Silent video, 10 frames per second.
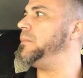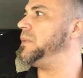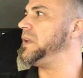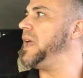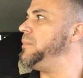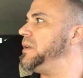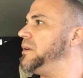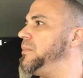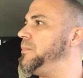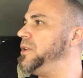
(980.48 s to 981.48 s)

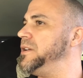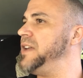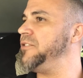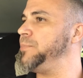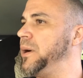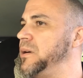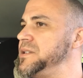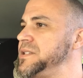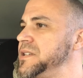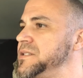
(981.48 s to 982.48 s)
Lemon, the deaf poet,
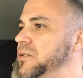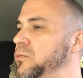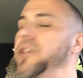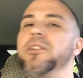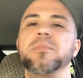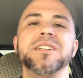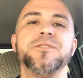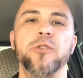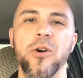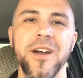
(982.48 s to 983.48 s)
says, a rhythmless
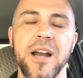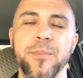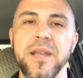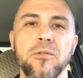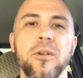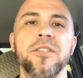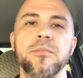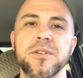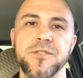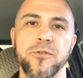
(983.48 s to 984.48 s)
void. I'll be a
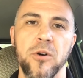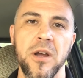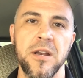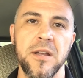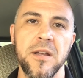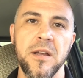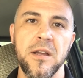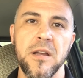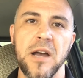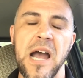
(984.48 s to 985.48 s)
rhythmless void.
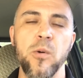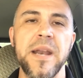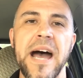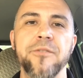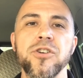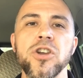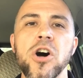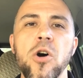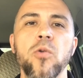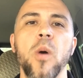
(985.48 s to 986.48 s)
I would have
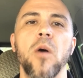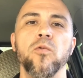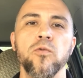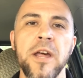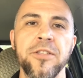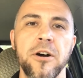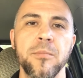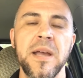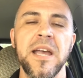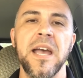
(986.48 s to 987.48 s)
no
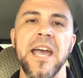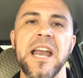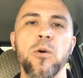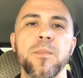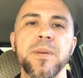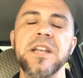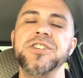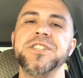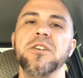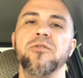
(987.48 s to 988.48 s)
rhythm, and I would be
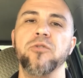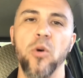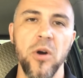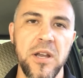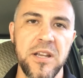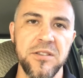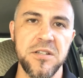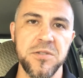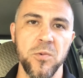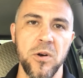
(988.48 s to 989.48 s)
just a void in
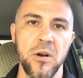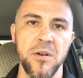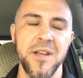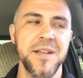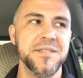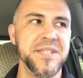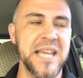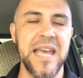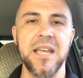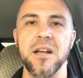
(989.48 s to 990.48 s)
this world,
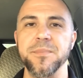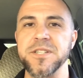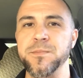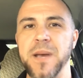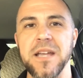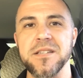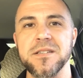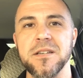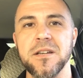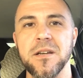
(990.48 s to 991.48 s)
taking up space.